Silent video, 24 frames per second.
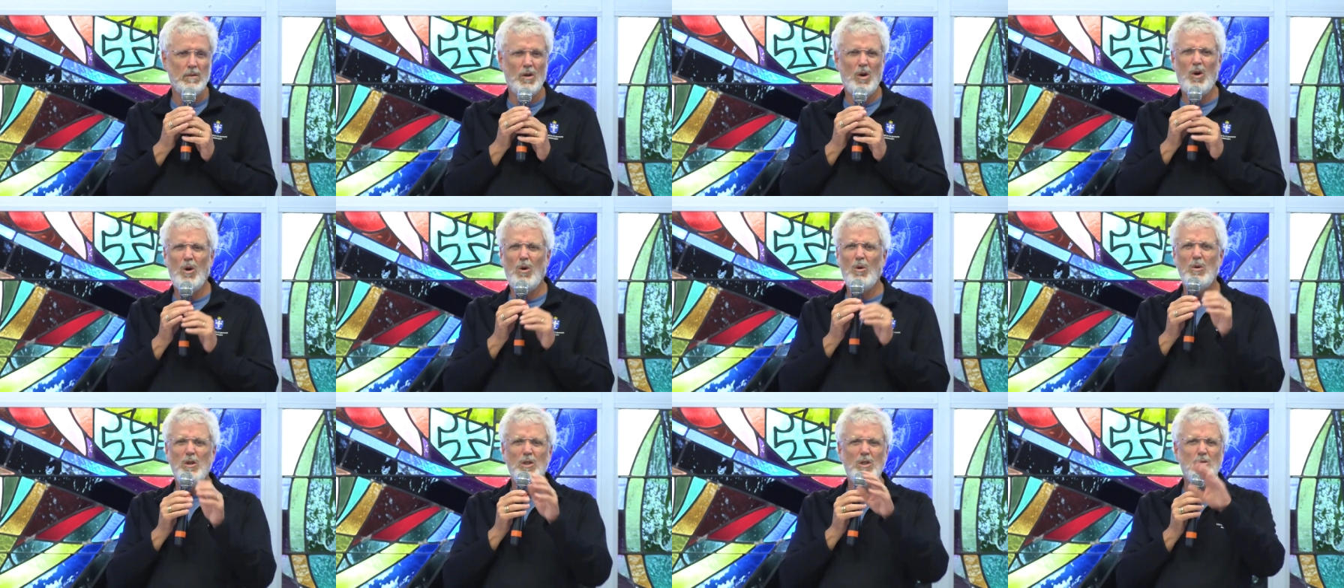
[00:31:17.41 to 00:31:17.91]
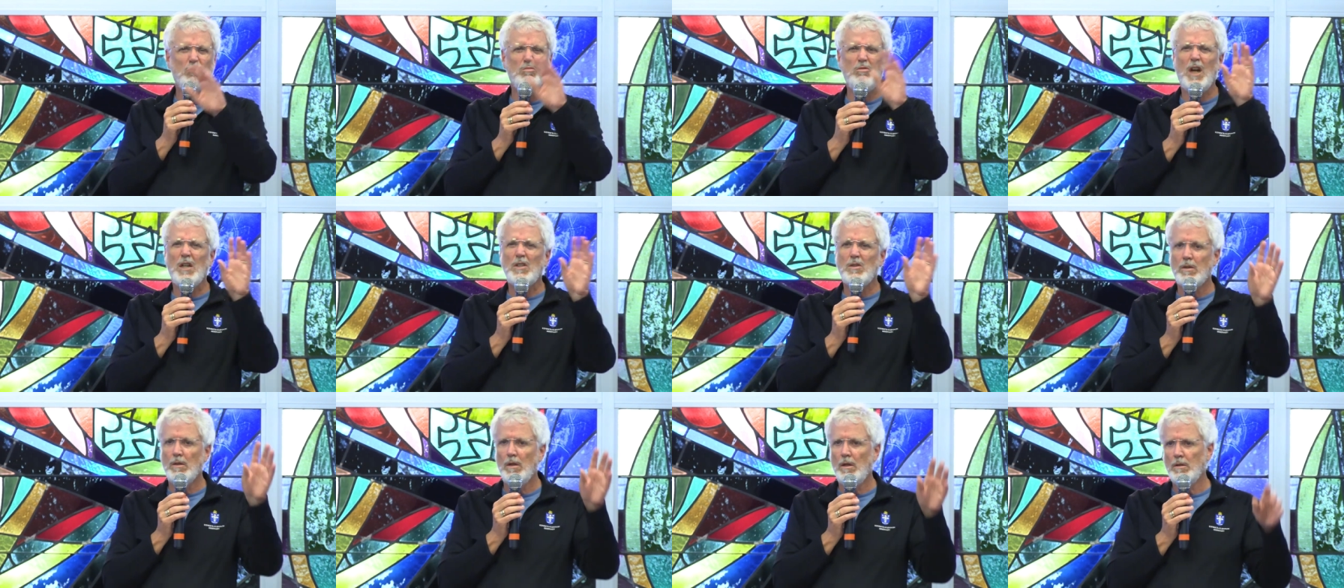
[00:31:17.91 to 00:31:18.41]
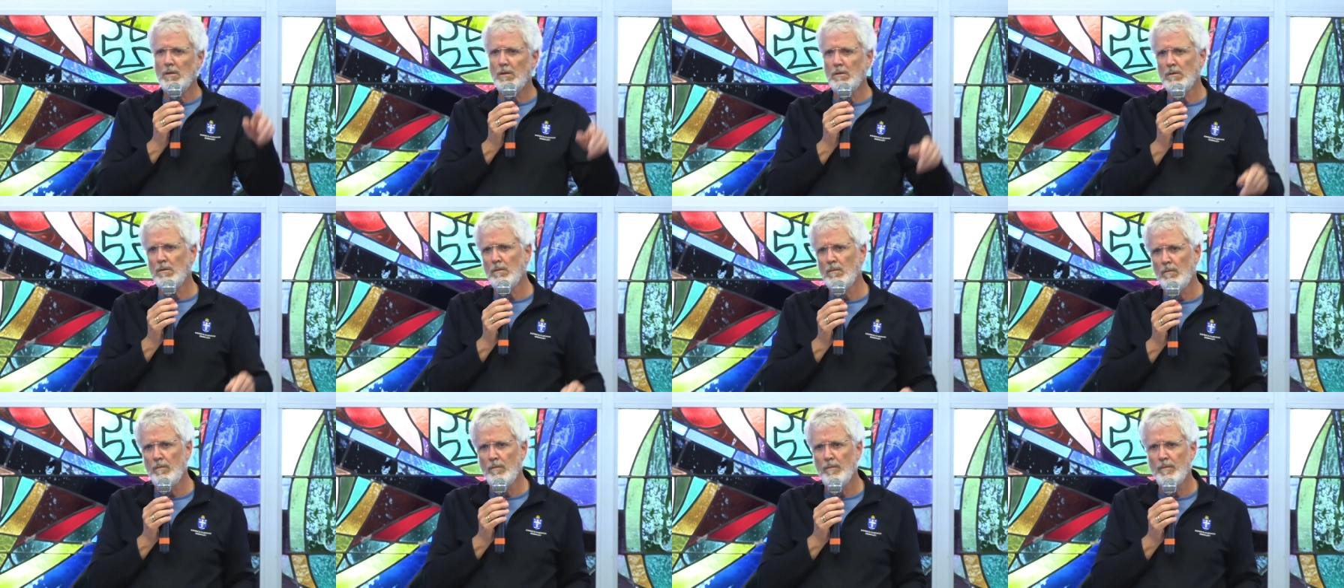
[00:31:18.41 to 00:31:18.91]
always
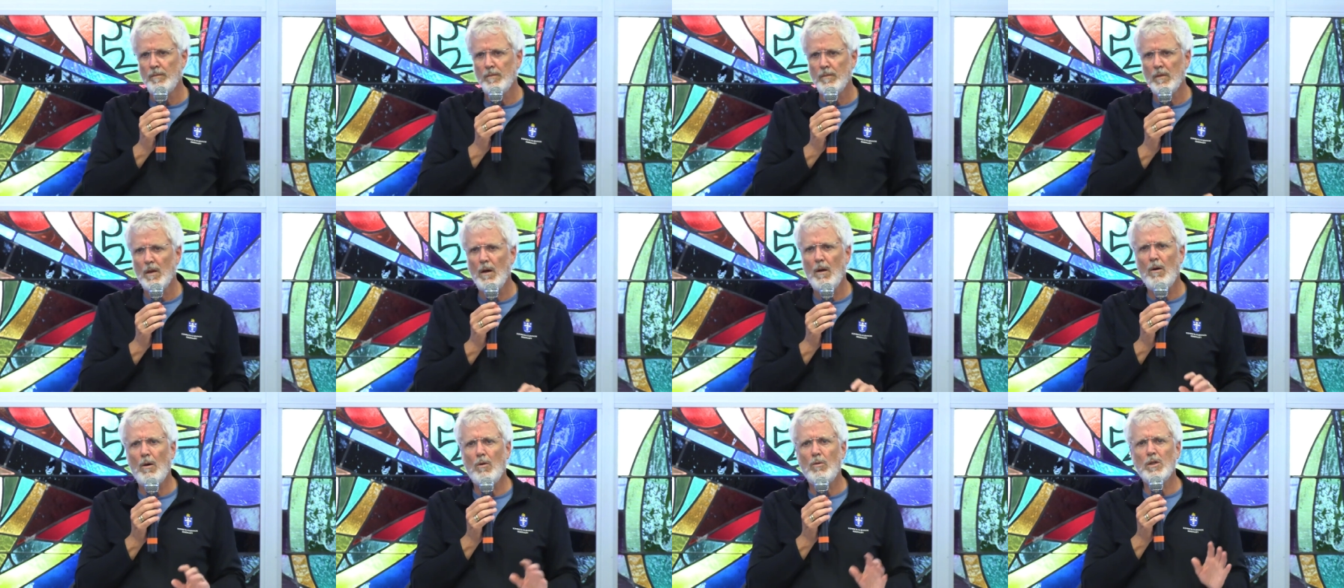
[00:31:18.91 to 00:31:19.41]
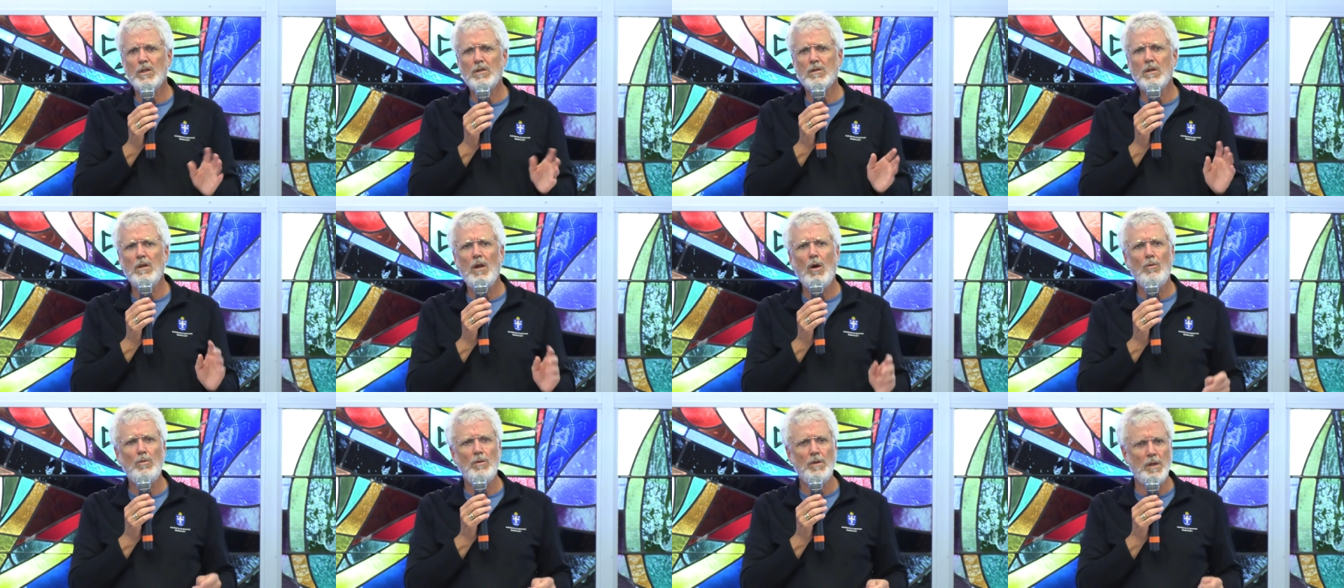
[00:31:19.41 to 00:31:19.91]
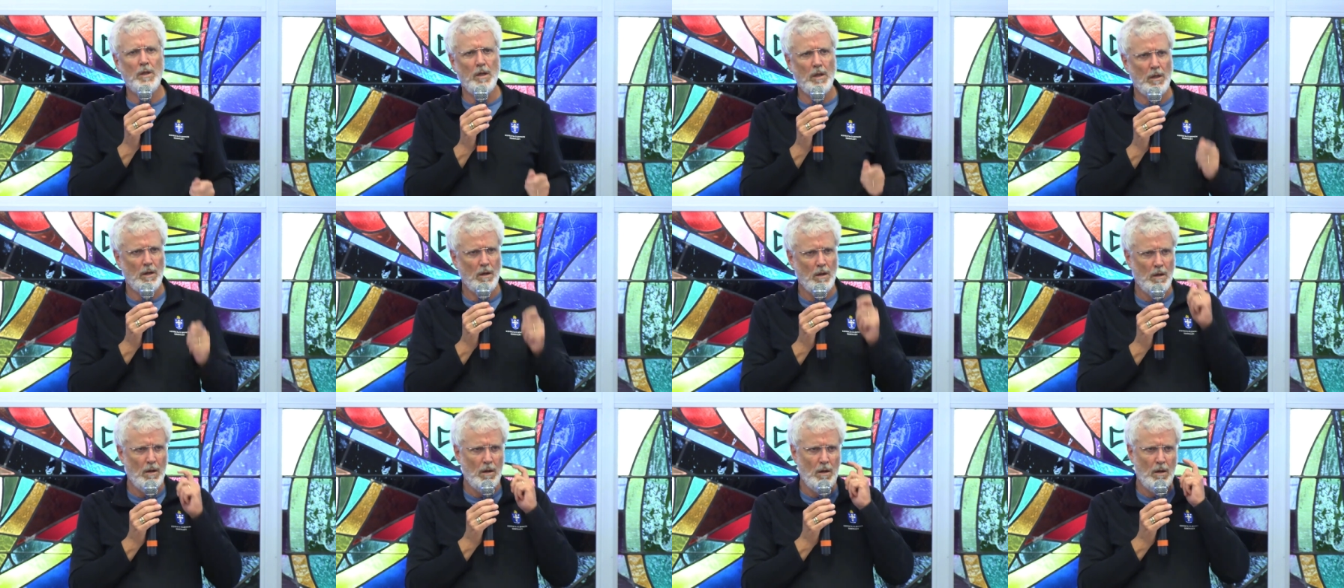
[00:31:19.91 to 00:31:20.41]
restless, always
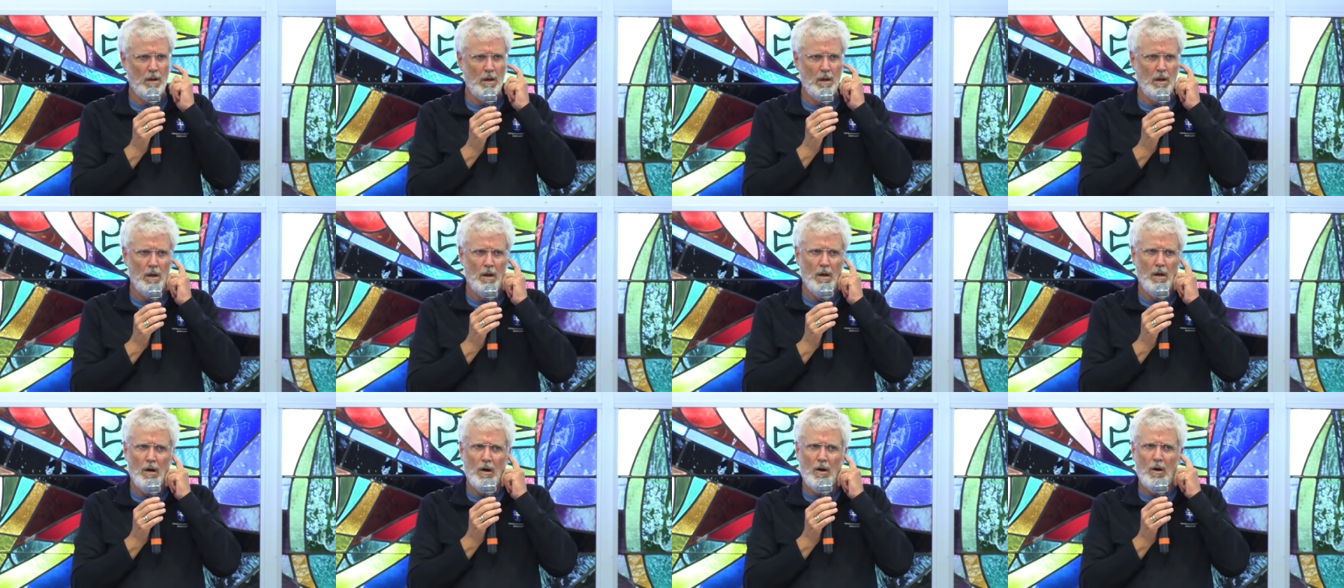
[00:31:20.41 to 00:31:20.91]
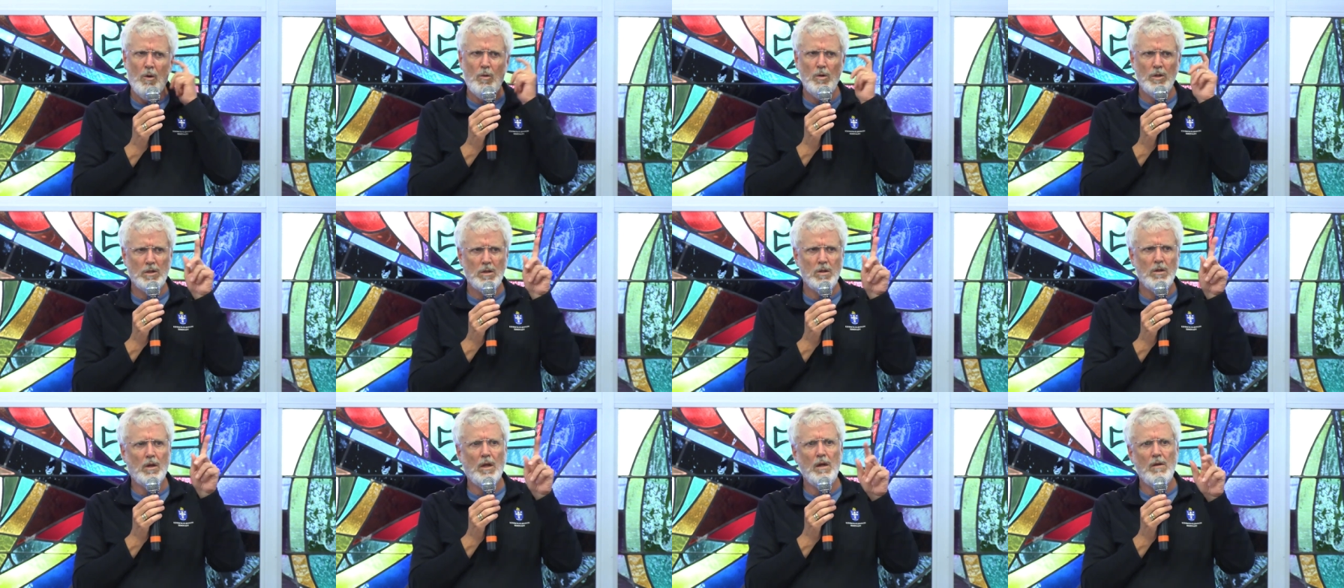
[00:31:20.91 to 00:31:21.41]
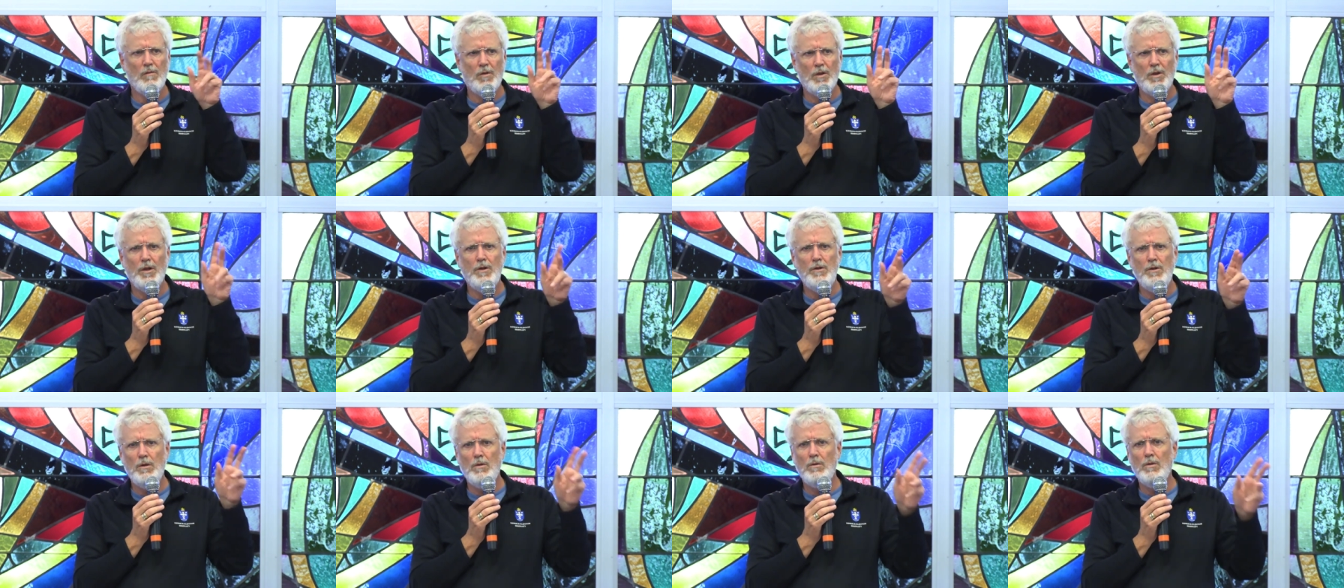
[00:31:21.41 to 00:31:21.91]
lonely, always looking for
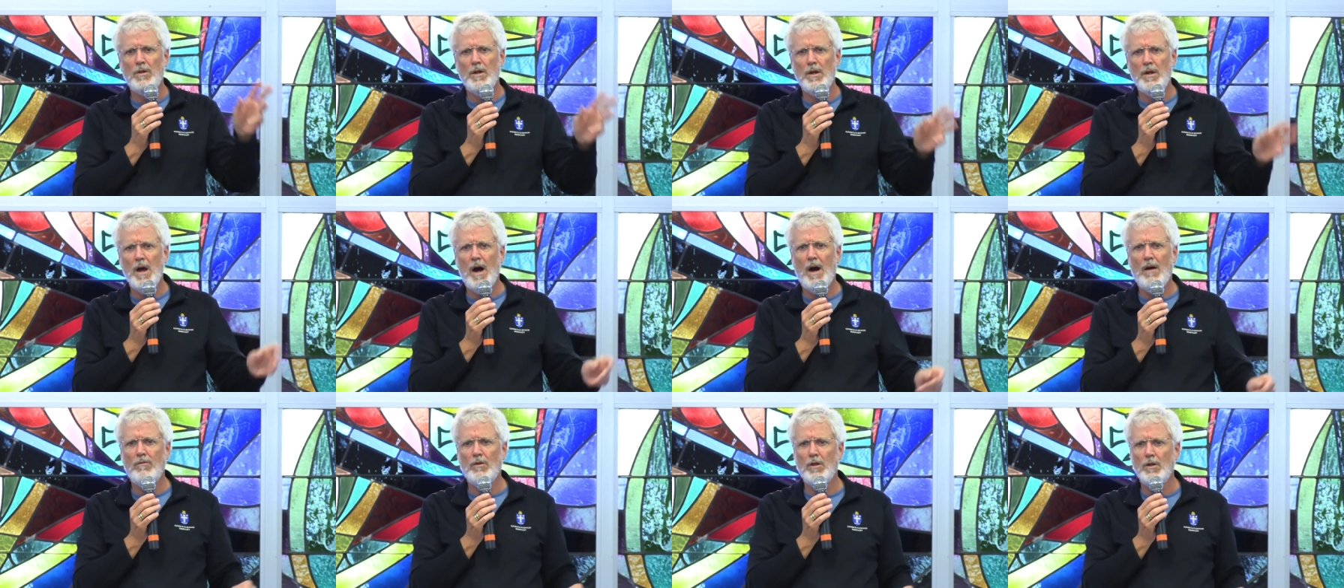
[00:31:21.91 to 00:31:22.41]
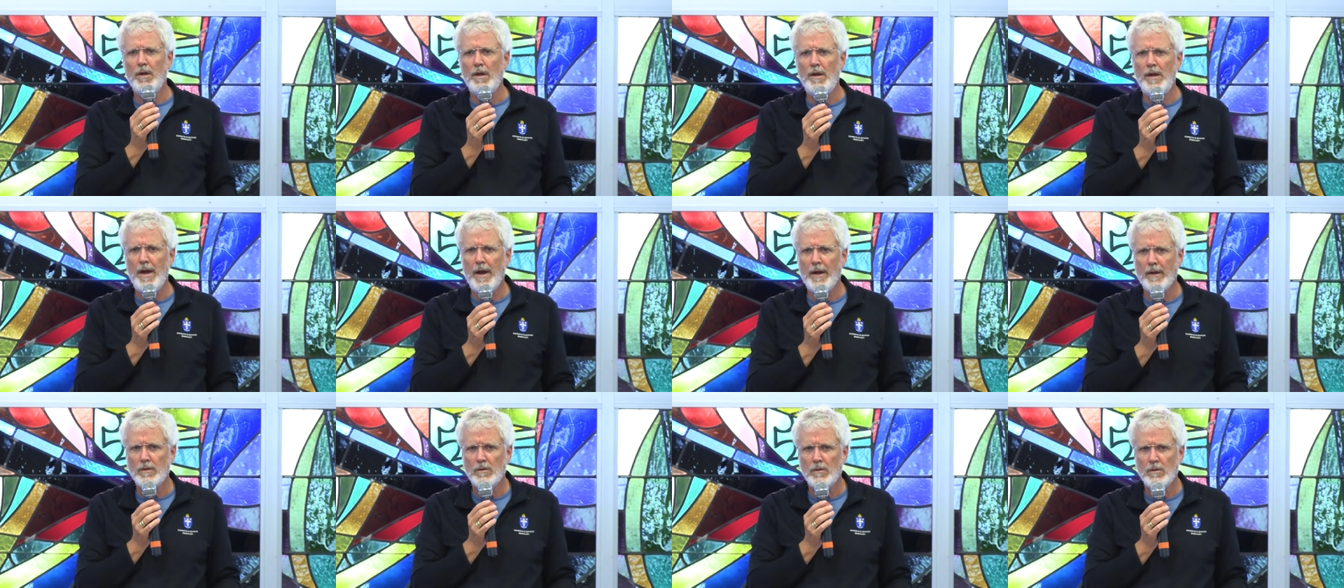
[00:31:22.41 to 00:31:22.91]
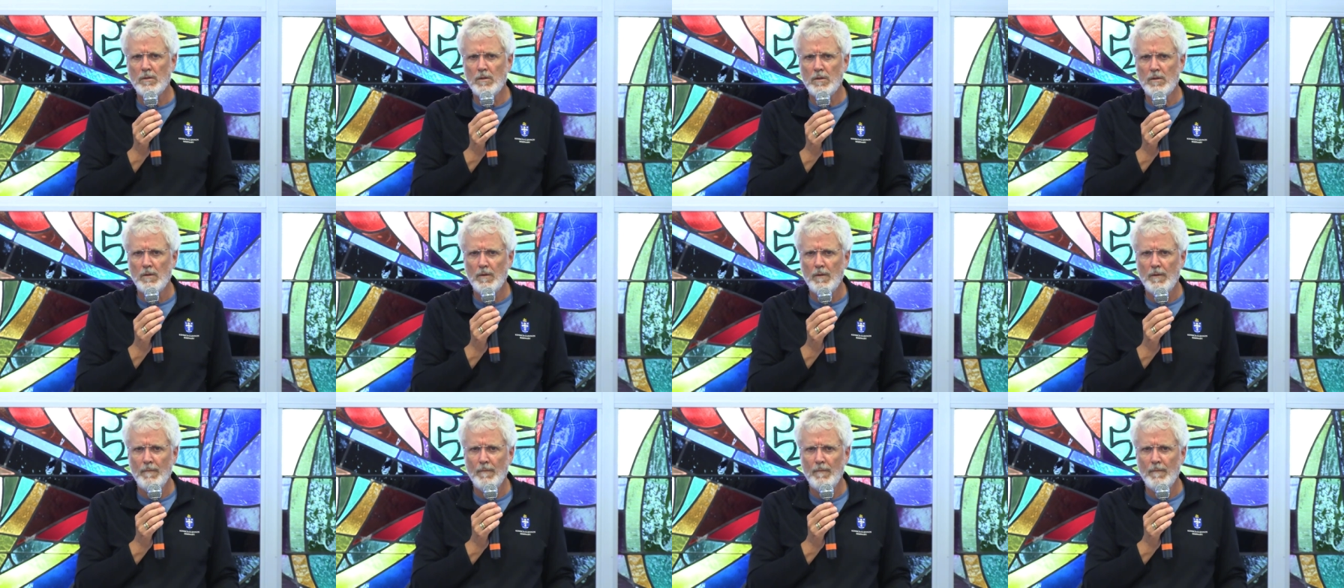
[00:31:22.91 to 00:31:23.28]
the new, the novel, the next.